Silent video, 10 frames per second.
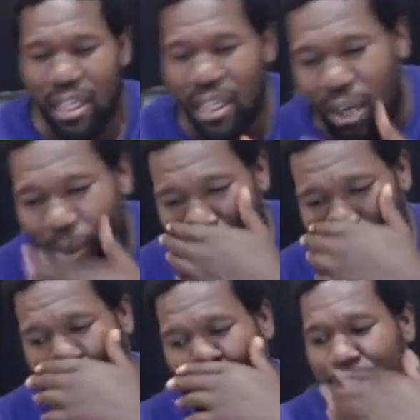Go to
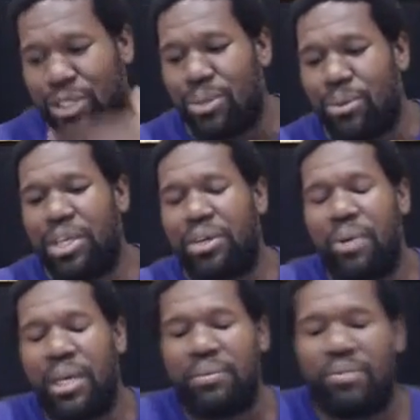Revelation 2 real
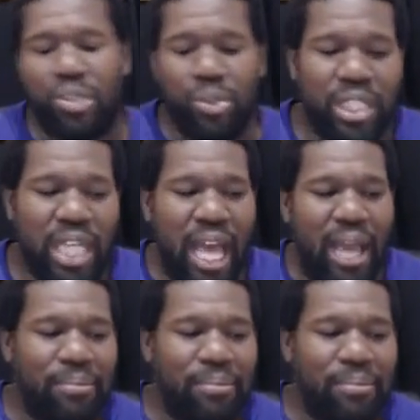quick, 2 and 9.